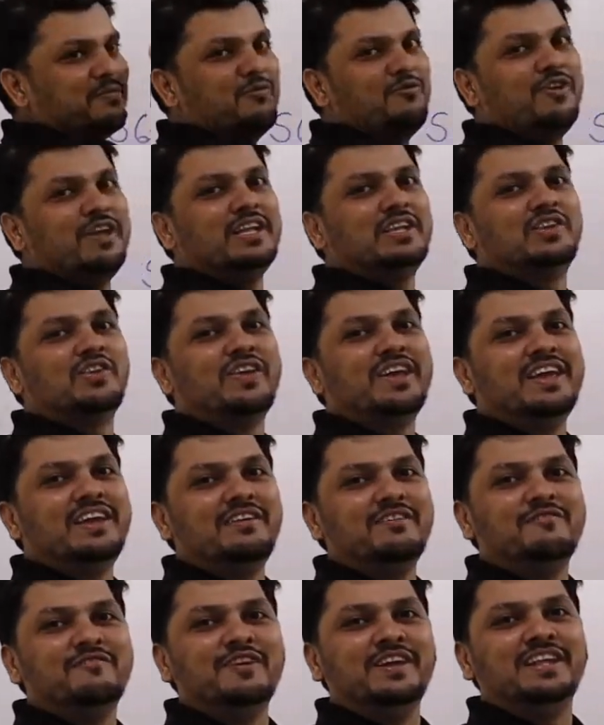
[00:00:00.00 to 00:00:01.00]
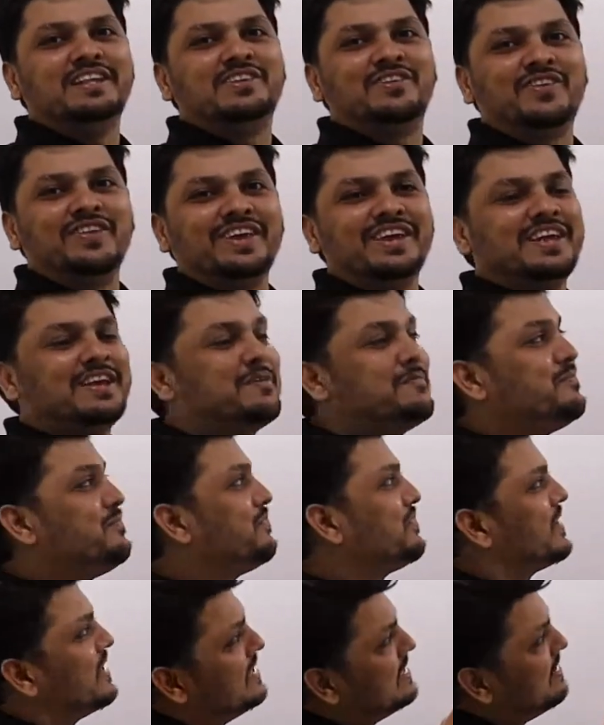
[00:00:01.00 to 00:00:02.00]
V3, V3.
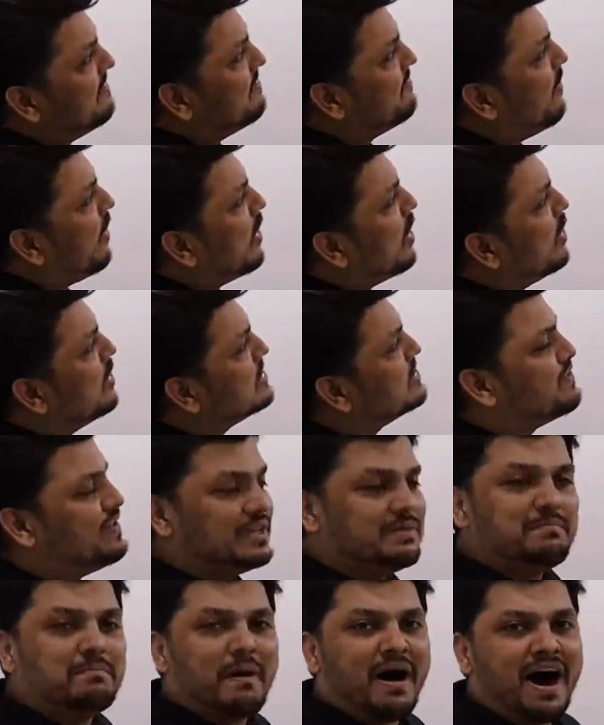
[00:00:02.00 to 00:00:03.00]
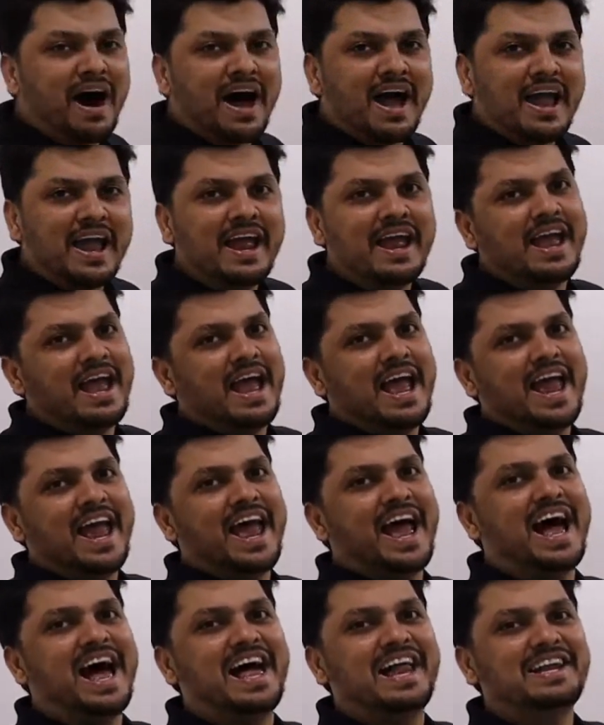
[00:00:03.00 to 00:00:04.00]
Follows with
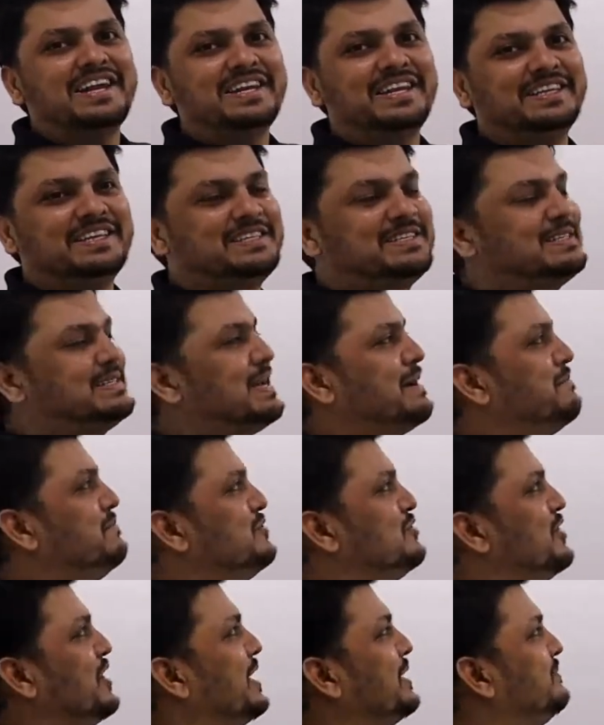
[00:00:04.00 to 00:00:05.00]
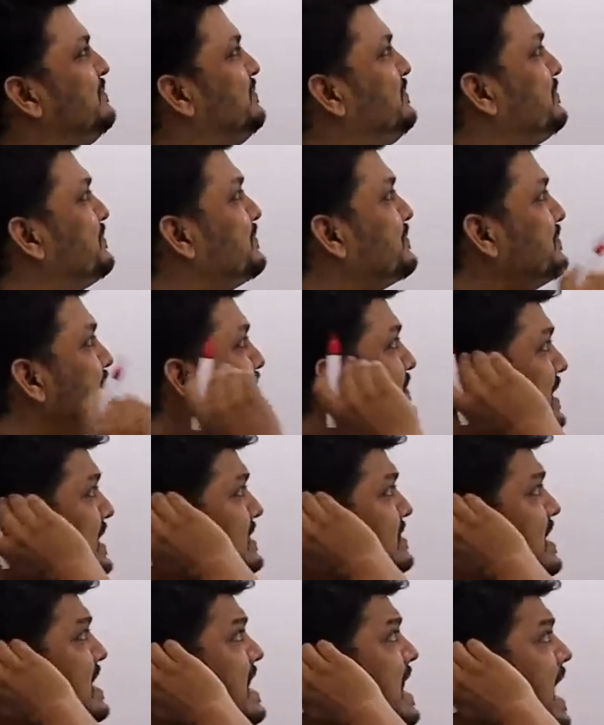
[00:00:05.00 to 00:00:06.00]
by and subject.
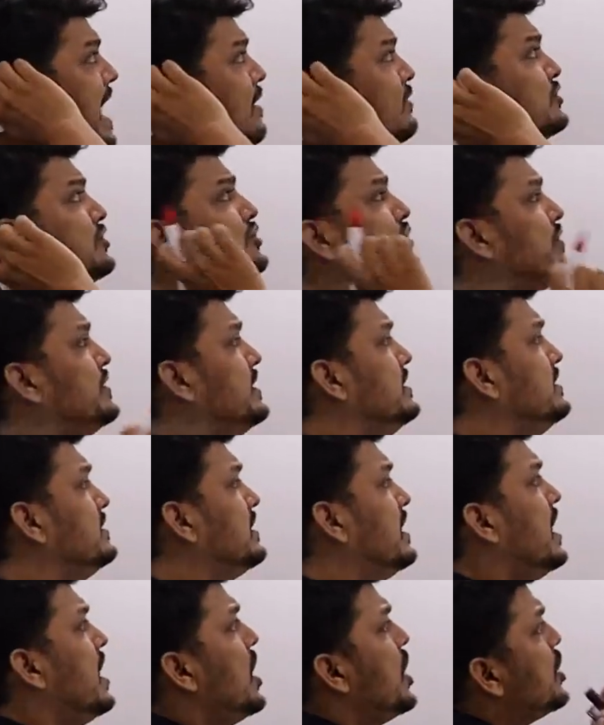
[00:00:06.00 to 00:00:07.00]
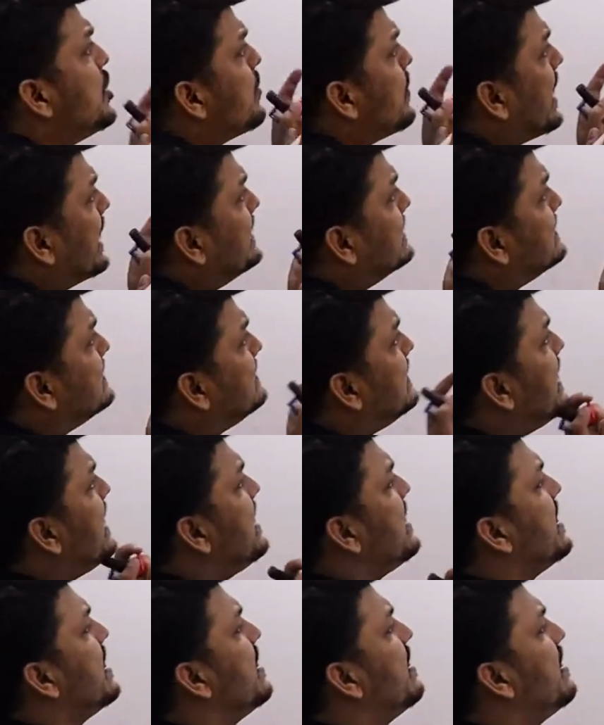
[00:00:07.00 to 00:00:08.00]
So now student, you can
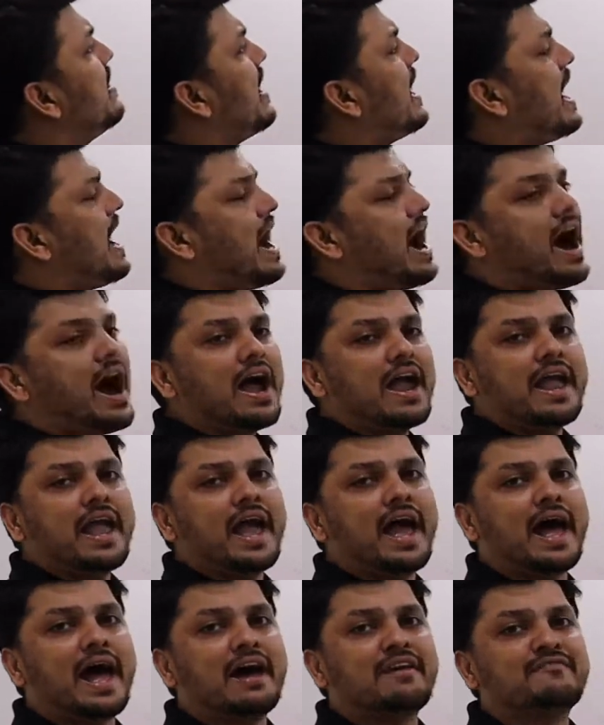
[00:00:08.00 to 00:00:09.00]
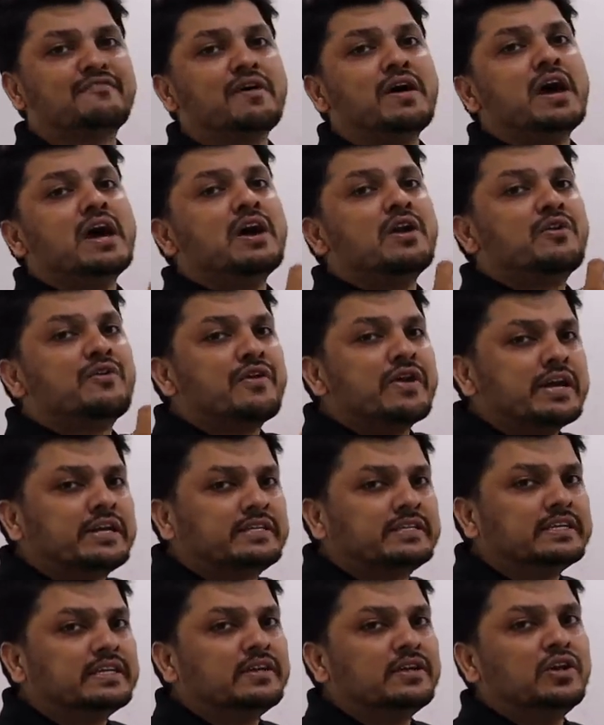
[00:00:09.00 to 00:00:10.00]
see here I have
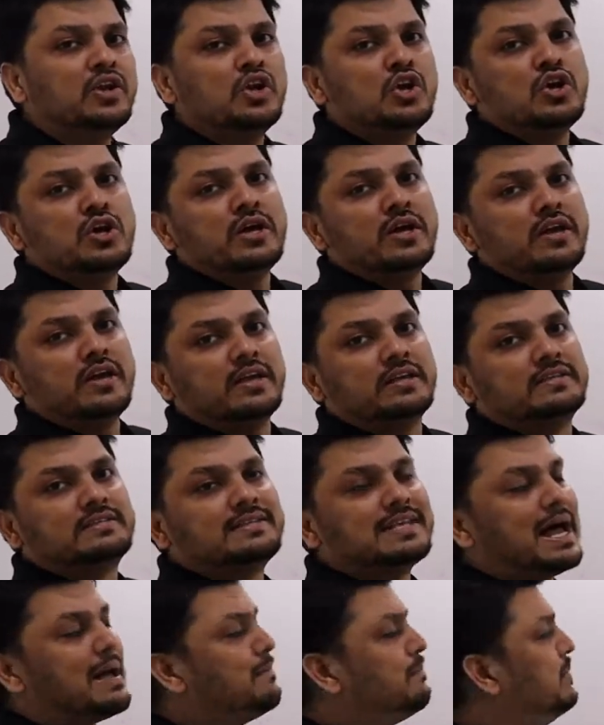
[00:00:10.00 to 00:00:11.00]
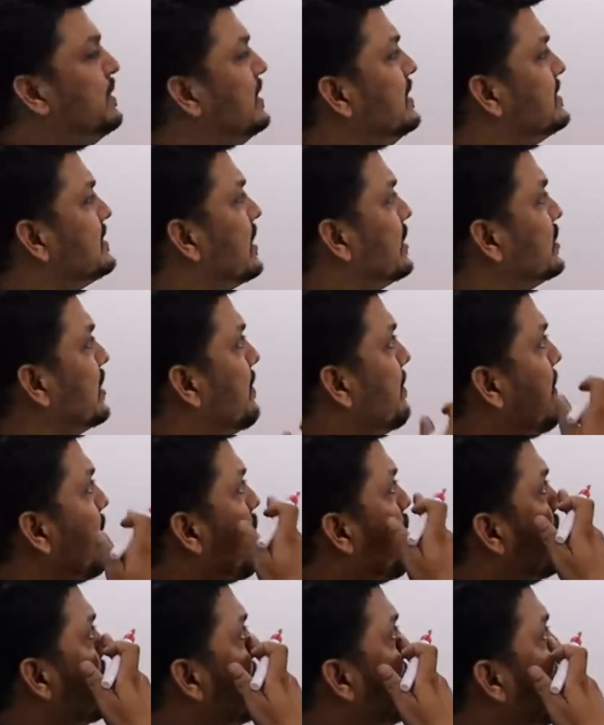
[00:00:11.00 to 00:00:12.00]
written examples on the
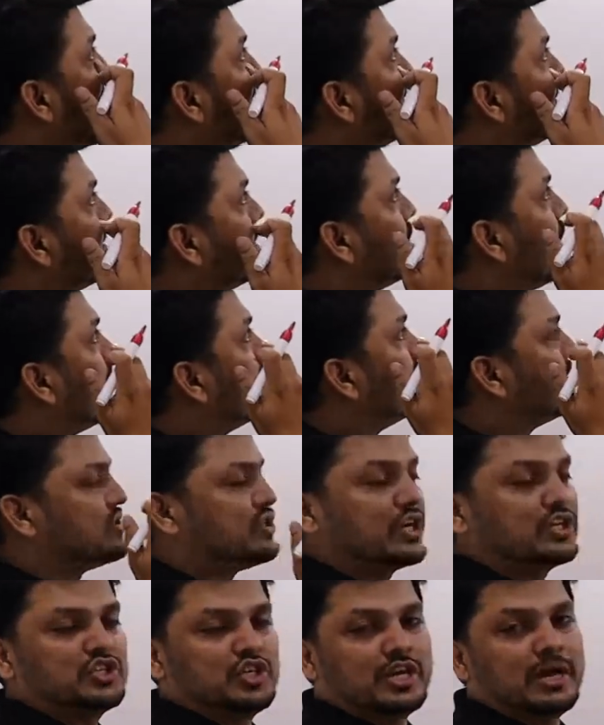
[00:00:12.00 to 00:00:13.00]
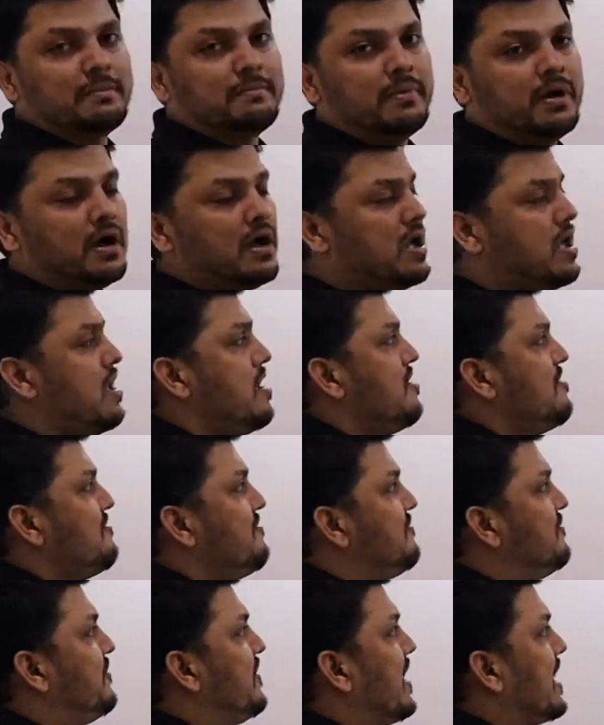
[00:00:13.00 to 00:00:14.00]
board based on structure number
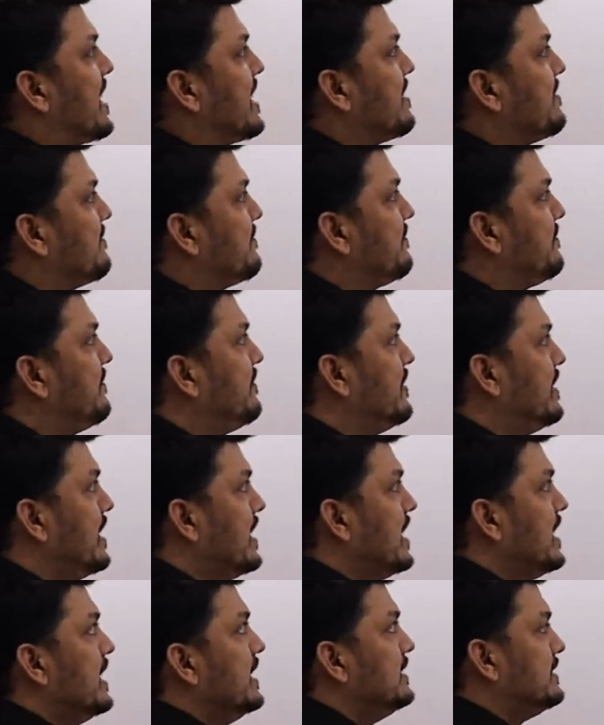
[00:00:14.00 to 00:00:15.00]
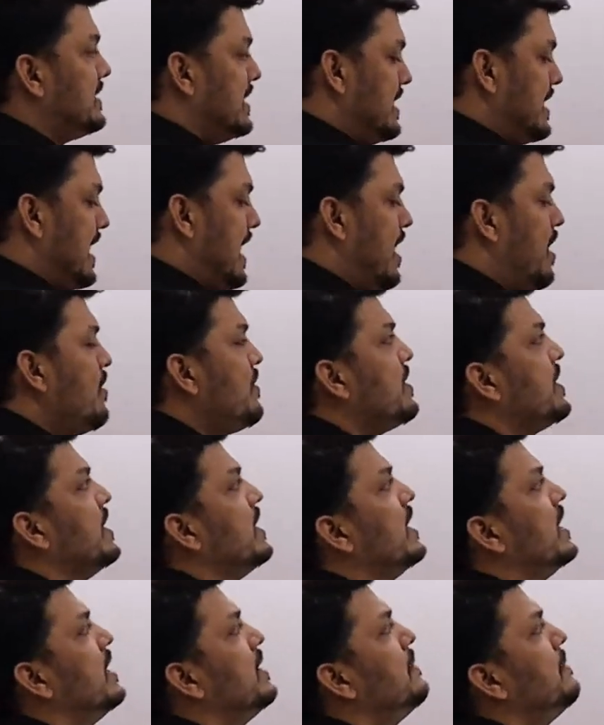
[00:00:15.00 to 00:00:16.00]
5. So now
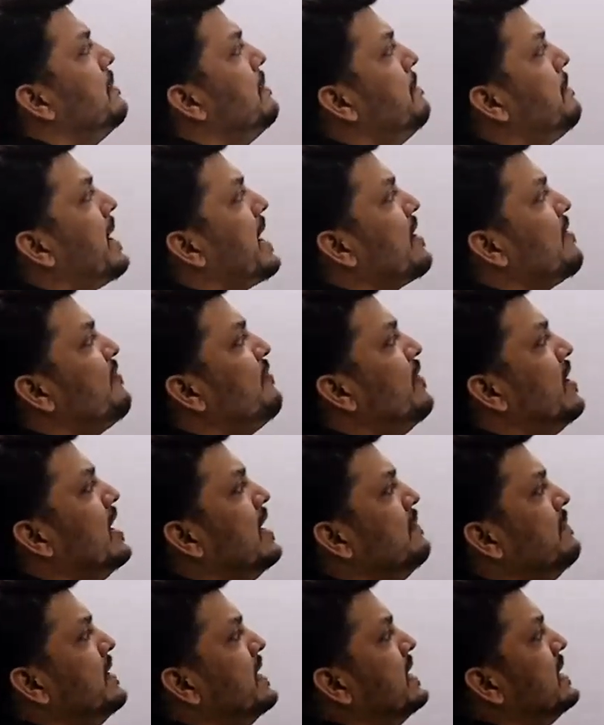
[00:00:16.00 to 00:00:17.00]
here my verb